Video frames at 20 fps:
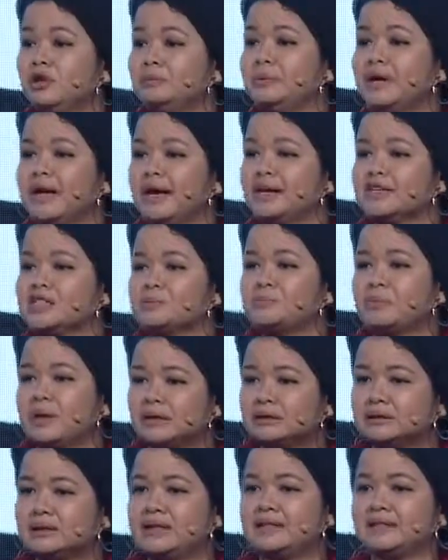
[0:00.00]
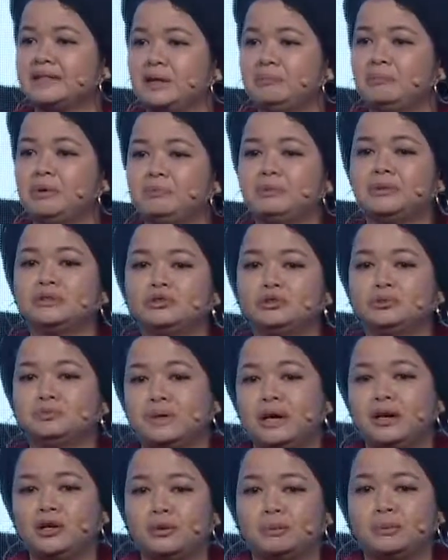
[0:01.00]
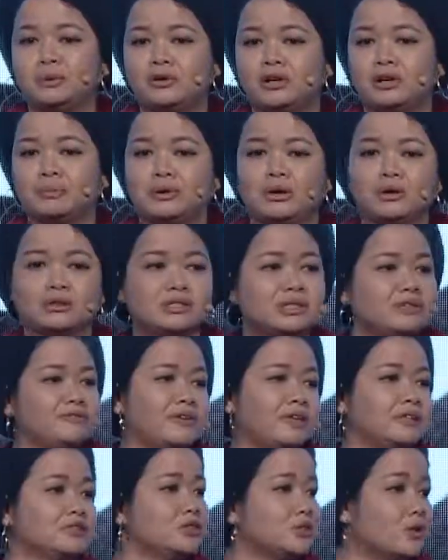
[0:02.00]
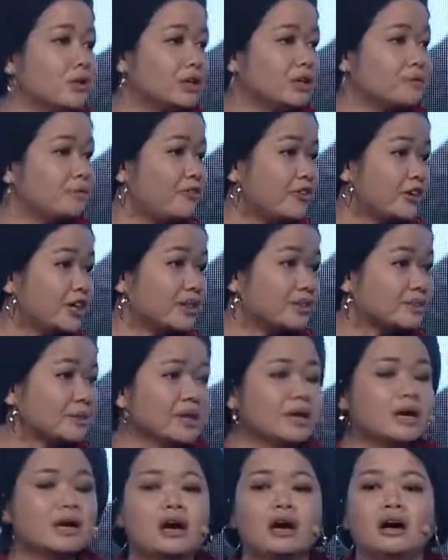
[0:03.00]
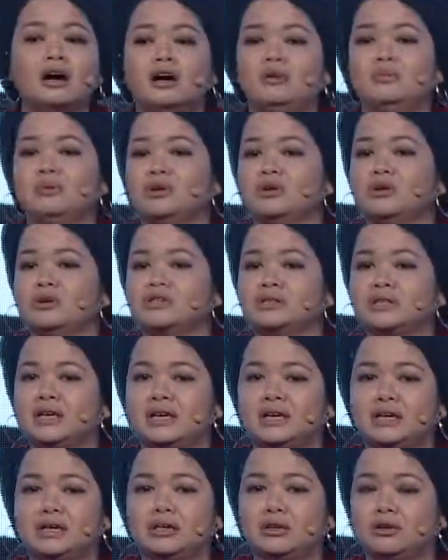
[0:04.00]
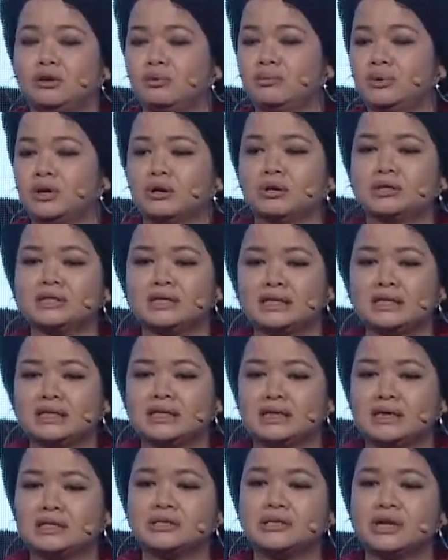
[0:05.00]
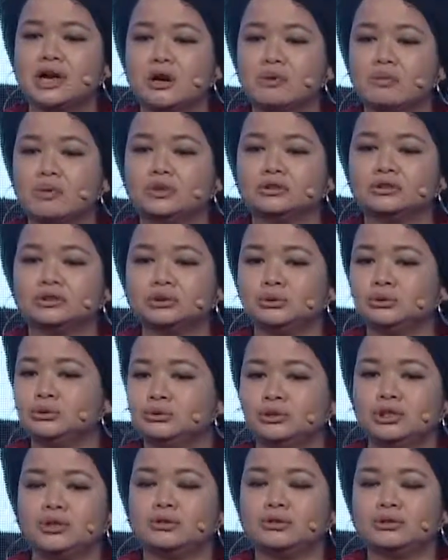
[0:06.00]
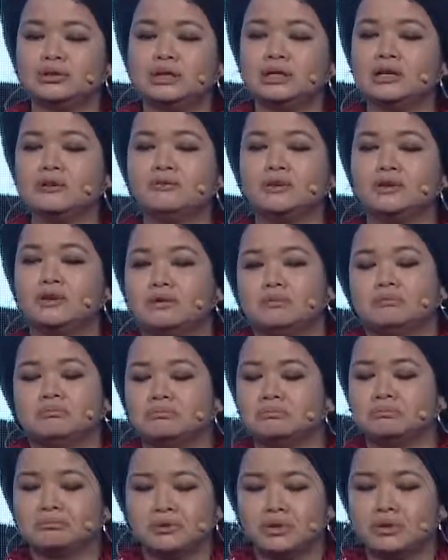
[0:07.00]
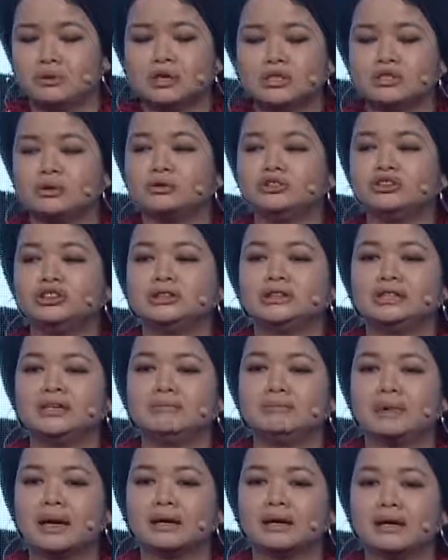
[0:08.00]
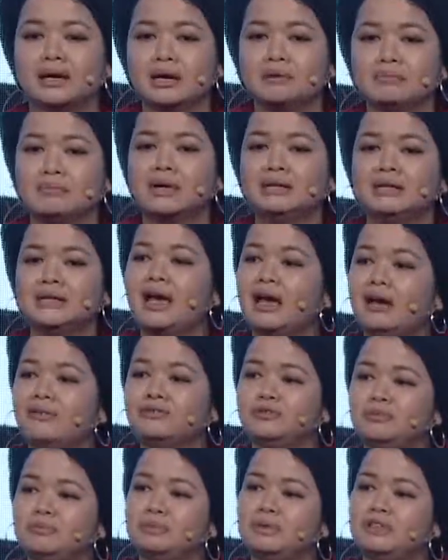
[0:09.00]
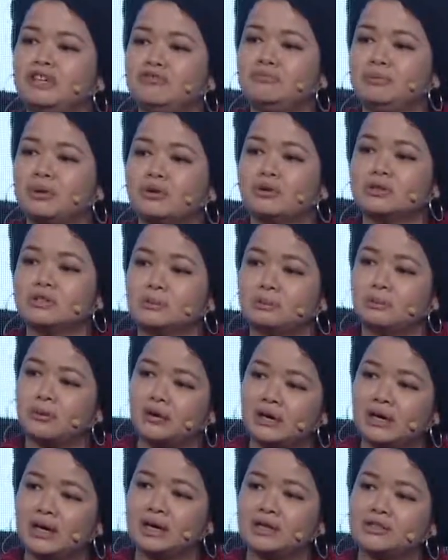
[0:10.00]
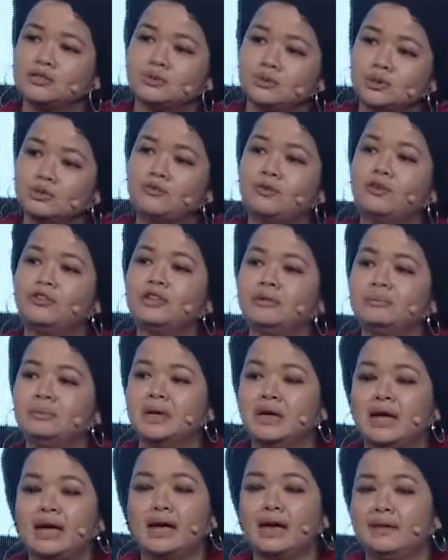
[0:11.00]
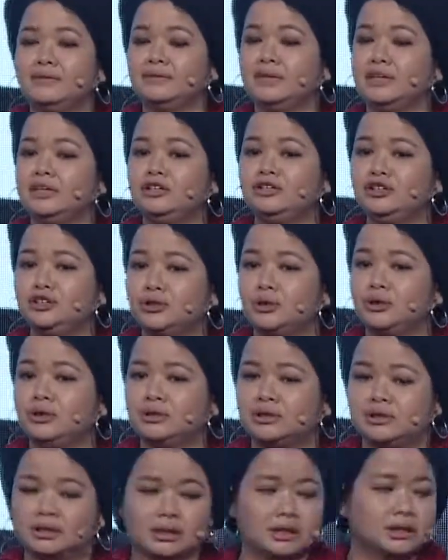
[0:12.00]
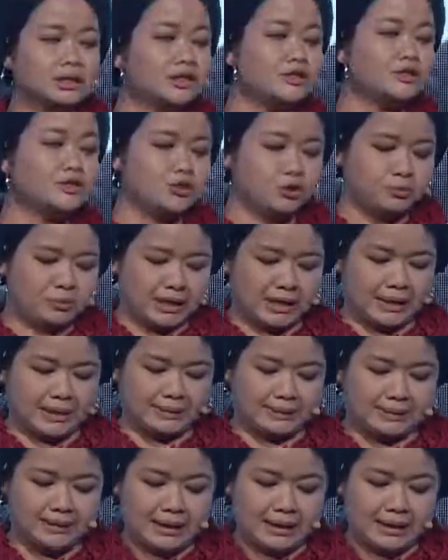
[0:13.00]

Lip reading: be expecting that people to buy your product because they felt sorry for it, because they just want to, deliver, a social impact. But they have to believe because the product is good for them and they enjoyed consuming it.